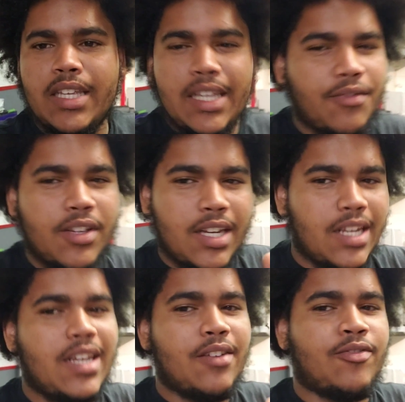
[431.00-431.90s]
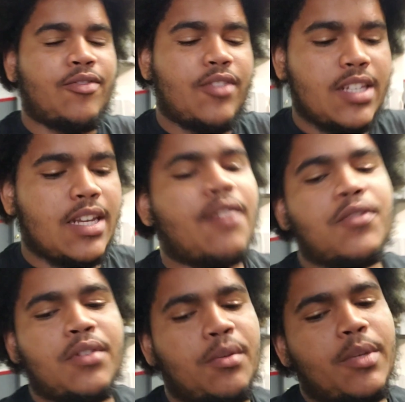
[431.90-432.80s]
even if this
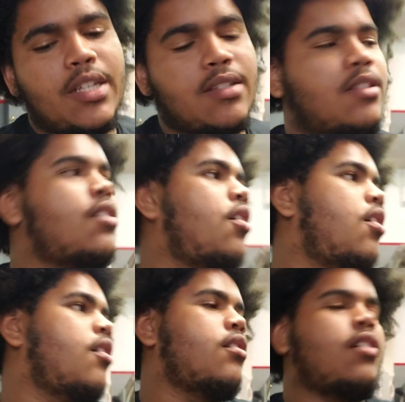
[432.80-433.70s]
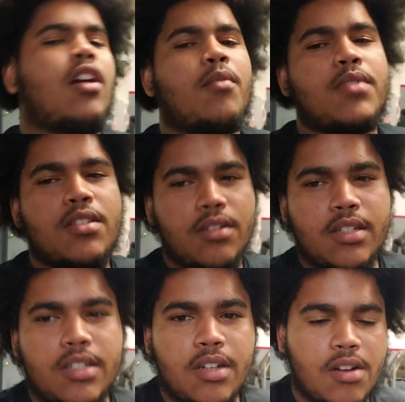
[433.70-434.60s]
F20B is in the car, I'm still
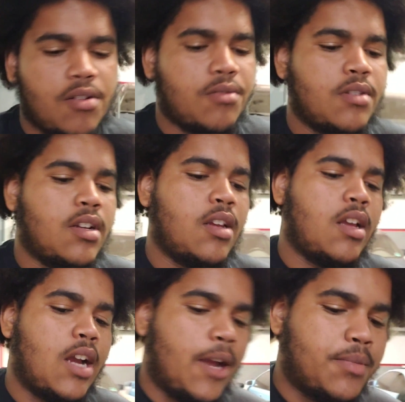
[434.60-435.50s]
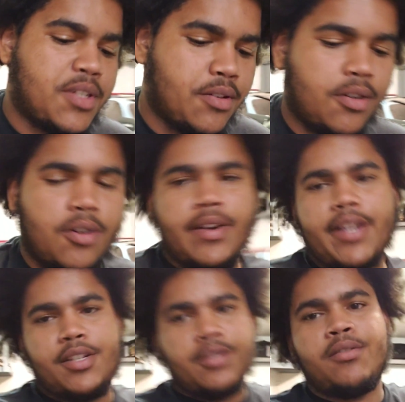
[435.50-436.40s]
gonna go. I'm still
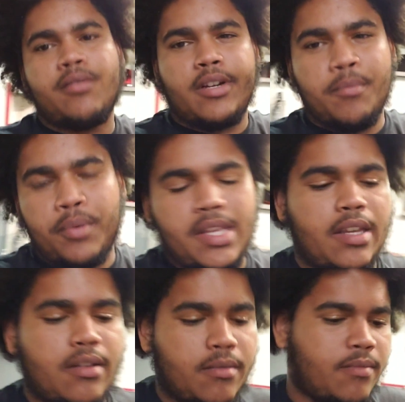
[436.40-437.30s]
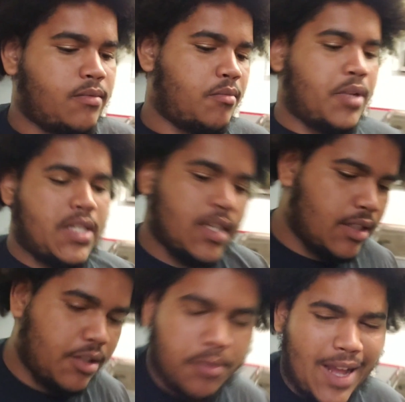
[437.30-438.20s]
going to compete,
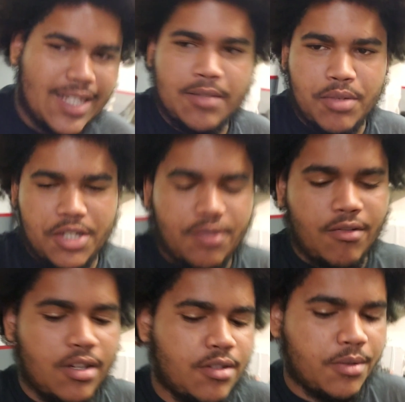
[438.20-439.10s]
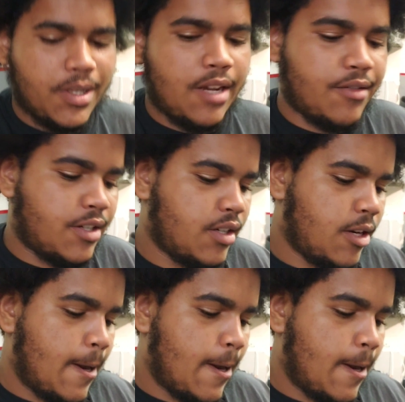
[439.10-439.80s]
basically do exhibition runs or whatever.